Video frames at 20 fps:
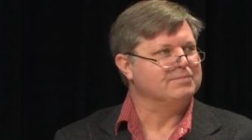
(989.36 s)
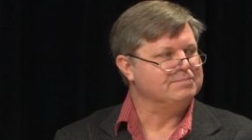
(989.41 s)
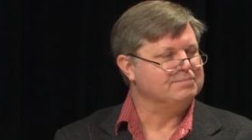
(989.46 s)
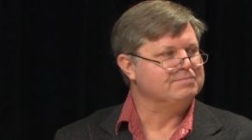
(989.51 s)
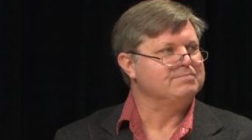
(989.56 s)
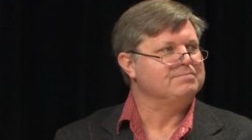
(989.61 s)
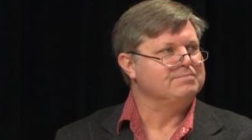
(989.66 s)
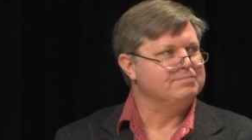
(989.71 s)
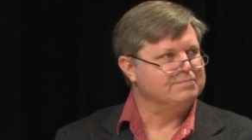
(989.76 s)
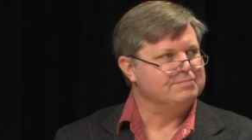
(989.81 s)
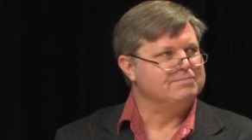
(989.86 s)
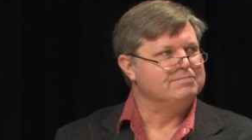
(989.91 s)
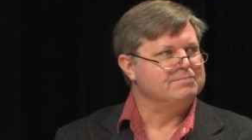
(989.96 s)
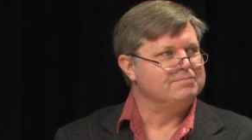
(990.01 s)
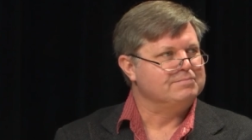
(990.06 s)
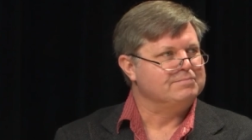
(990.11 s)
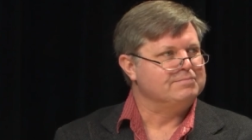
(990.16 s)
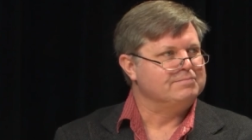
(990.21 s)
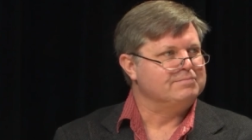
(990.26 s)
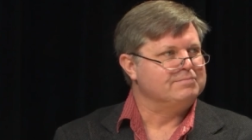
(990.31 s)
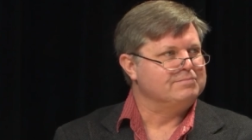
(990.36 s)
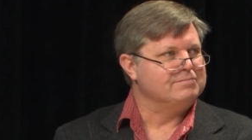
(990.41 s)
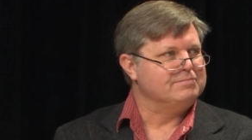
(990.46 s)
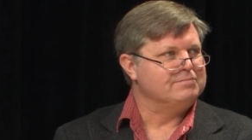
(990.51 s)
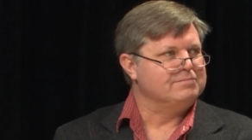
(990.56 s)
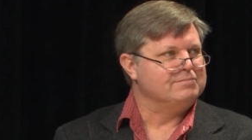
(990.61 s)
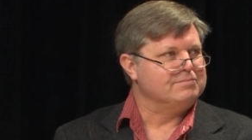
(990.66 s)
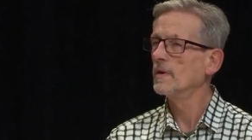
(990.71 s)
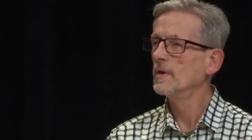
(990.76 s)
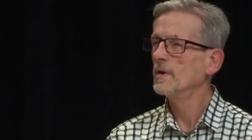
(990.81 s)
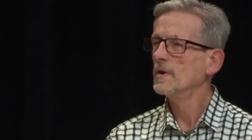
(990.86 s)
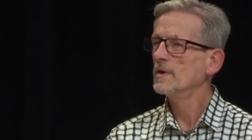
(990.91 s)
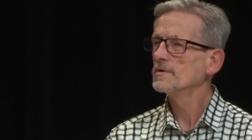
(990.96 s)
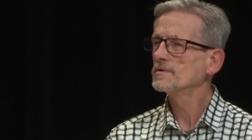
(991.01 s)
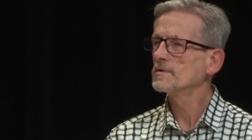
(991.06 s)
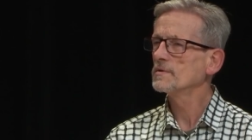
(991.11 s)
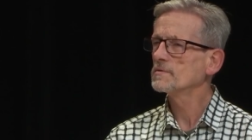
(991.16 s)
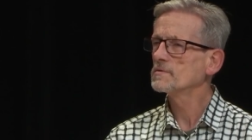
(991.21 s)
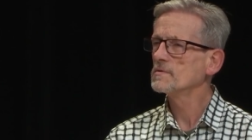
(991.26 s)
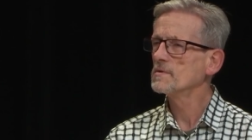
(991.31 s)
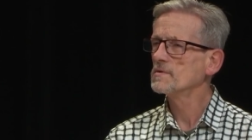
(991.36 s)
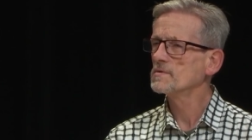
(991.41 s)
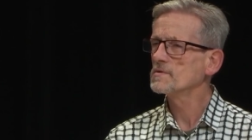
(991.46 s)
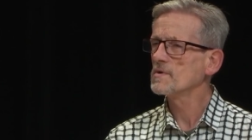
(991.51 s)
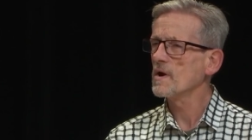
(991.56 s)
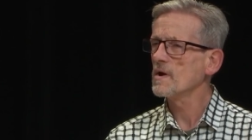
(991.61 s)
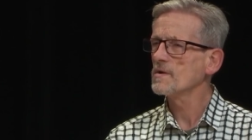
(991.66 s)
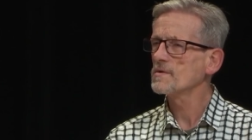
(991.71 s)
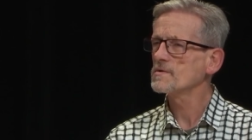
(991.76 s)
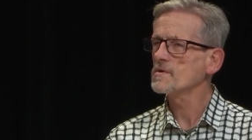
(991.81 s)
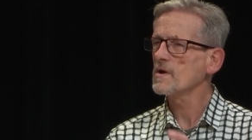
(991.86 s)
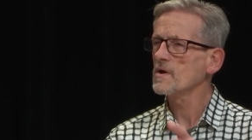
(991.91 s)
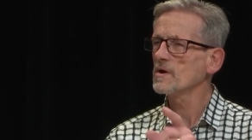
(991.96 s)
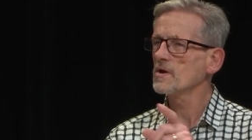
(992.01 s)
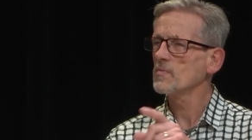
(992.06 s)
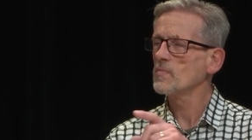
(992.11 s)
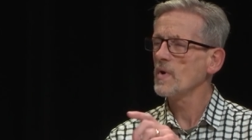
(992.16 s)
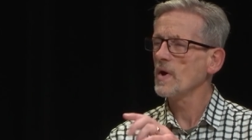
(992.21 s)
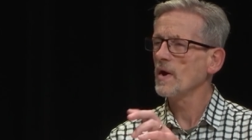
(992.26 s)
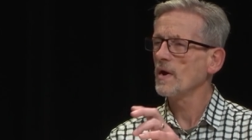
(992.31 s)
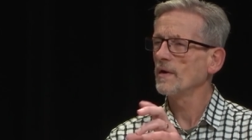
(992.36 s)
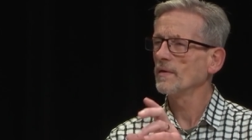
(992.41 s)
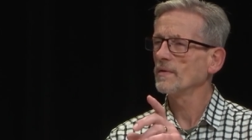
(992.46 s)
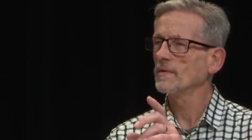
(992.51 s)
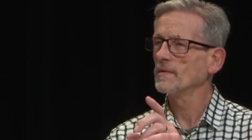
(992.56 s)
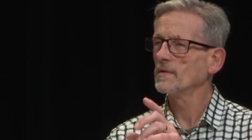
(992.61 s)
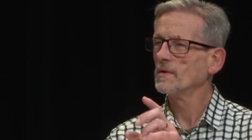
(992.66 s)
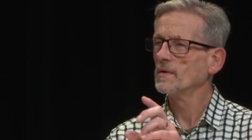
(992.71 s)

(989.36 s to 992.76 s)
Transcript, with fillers: Okay. All right. Great. Yeah. So talk talk about